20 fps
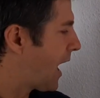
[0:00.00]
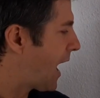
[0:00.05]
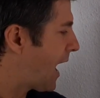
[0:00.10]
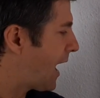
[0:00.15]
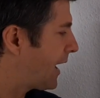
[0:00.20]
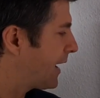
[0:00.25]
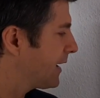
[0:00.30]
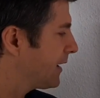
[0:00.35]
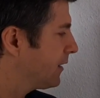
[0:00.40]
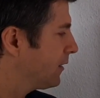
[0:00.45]

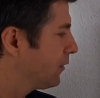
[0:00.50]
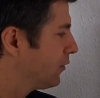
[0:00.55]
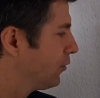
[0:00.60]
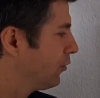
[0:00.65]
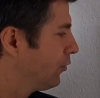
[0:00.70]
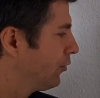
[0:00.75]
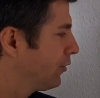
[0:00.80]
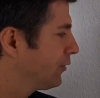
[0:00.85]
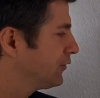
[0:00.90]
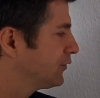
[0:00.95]
I
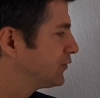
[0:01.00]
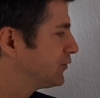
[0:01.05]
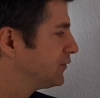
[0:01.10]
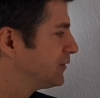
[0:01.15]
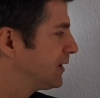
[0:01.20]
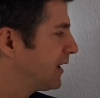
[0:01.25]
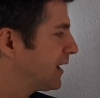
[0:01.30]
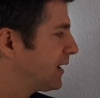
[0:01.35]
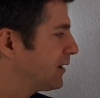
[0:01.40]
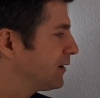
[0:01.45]
learn
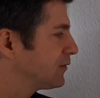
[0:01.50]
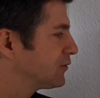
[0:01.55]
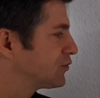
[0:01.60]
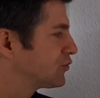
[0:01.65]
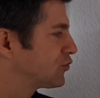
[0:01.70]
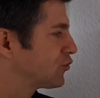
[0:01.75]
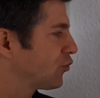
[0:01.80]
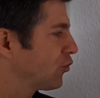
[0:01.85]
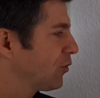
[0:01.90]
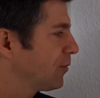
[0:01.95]
today
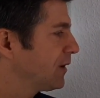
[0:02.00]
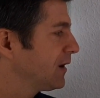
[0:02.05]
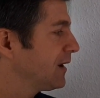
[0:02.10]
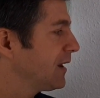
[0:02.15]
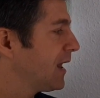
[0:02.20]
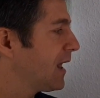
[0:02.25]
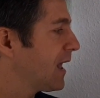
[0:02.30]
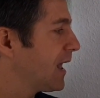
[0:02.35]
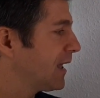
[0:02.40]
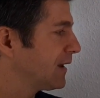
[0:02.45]

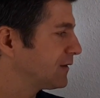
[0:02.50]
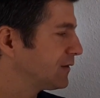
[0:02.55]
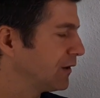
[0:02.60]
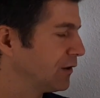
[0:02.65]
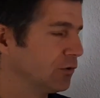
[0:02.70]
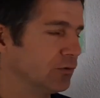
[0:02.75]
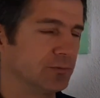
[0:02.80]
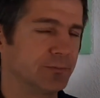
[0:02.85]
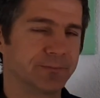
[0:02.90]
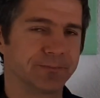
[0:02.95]
German at
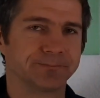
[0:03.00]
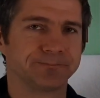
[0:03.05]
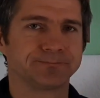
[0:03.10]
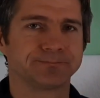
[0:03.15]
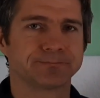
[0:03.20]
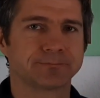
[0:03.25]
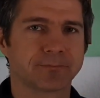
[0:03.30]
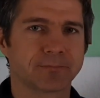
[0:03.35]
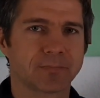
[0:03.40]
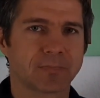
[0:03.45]
home.
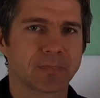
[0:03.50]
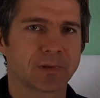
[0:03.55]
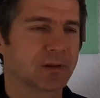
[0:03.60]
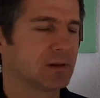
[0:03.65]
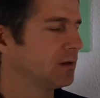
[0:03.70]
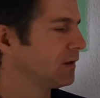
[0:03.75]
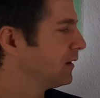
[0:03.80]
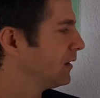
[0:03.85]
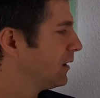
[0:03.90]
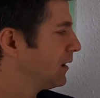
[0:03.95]

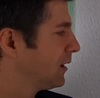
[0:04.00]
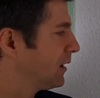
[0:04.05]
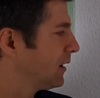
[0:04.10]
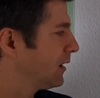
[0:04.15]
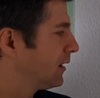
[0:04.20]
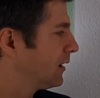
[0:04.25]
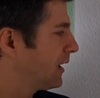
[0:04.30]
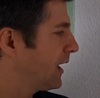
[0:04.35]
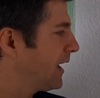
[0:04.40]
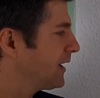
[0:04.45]

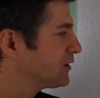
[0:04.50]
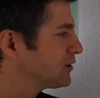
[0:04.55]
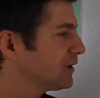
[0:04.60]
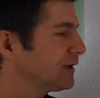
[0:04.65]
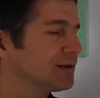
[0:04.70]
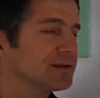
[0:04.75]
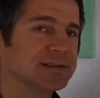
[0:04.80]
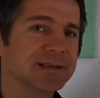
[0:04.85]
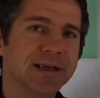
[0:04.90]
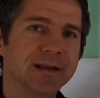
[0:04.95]

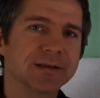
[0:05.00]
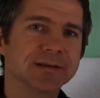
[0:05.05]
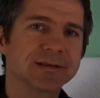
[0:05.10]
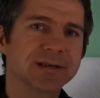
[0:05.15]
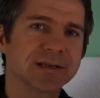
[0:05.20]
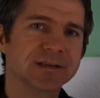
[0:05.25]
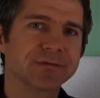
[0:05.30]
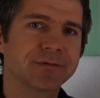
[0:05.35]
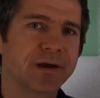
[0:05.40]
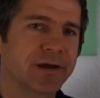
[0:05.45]
Actually, the sentence
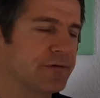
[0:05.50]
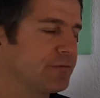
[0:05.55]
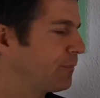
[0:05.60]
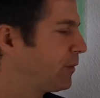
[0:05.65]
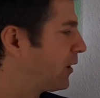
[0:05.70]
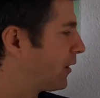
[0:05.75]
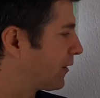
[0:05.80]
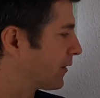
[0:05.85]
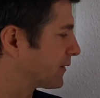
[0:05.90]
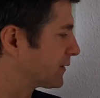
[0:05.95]
has 5
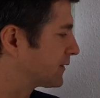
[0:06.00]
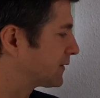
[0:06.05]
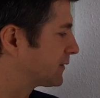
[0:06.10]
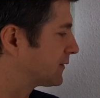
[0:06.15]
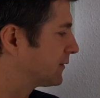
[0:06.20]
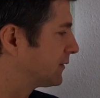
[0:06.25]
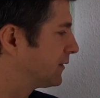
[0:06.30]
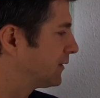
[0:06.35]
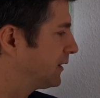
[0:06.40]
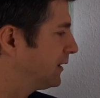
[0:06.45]

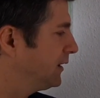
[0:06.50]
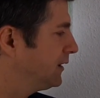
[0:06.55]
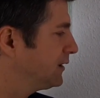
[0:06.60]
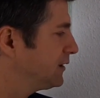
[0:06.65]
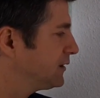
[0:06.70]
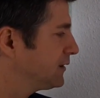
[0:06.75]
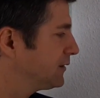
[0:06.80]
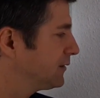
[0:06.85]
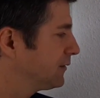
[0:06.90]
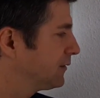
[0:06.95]
parts.
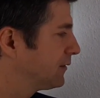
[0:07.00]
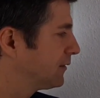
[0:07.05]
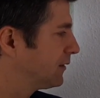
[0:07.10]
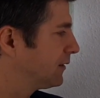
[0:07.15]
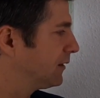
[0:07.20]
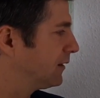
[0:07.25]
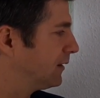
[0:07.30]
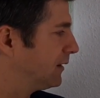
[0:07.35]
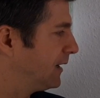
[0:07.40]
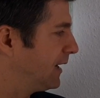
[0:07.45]
Ich
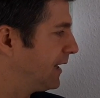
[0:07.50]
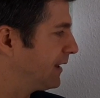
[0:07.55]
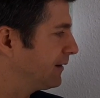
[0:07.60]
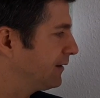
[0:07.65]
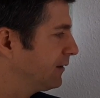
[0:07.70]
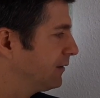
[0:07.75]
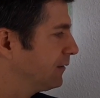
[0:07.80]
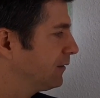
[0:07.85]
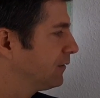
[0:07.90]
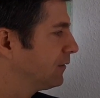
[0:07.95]

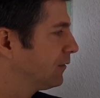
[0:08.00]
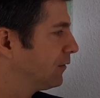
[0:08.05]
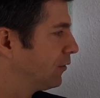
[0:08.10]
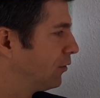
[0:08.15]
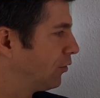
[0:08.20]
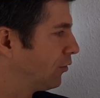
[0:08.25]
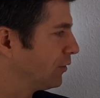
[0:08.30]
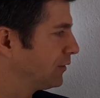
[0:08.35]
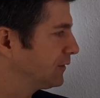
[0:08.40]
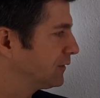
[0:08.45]
lerne
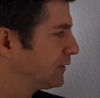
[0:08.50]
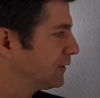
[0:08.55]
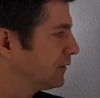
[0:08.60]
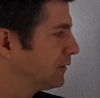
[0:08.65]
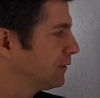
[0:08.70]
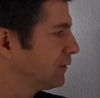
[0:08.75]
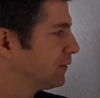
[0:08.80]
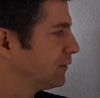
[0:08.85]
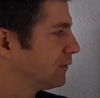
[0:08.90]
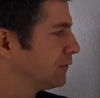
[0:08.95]

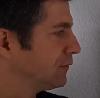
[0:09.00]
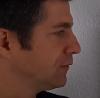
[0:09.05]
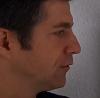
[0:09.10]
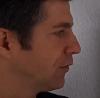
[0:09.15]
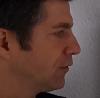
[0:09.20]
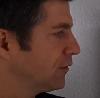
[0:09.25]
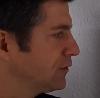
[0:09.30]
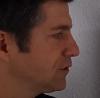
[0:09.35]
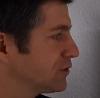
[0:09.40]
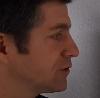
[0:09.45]
heute
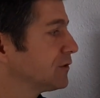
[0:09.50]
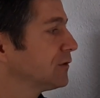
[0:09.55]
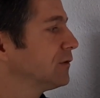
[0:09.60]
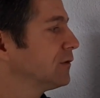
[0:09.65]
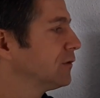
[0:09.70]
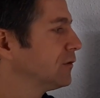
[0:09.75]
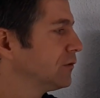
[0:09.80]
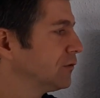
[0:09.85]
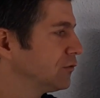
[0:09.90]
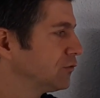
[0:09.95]
Deutsch
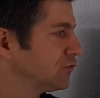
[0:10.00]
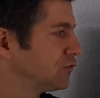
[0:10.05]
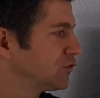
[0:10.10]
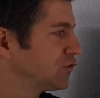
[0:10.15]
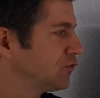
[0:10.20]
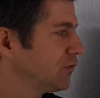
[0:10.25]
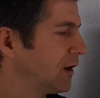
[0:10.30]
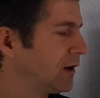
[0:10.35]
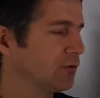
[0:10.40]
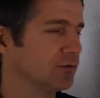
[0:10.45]

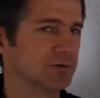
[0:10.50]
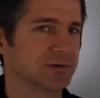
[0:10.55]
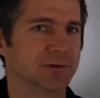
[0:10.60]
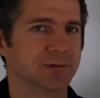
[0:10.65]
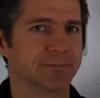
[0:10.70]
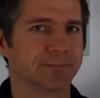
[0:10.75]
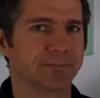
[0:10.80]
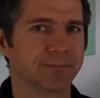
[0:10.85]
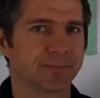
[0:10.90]
zu Hause.